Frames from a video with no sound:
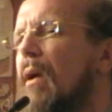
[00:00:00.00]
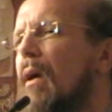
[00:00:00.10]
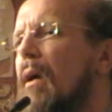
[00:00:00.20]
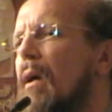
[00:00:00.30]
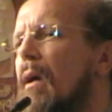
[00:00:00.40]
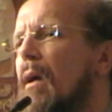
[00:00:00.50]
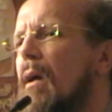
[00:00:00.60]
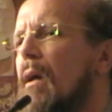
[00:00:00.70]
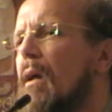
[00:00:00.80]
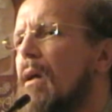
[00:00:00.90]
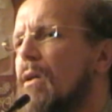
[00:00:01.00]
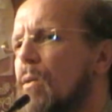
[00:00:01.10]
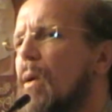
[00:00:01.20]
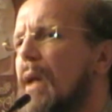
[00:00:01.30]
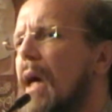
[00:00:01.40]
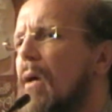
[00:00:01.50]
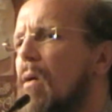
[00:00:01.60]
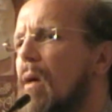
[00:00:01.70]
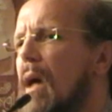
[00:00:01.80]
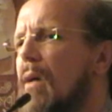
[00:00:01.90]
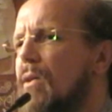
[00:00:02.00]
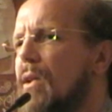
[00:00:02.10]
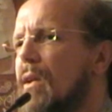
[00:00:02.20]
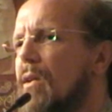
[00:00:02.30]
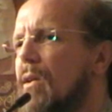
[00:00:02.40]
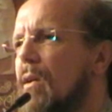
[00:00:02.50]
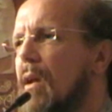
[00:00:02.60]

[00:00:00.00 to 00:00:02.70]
I know is where that courthouse is.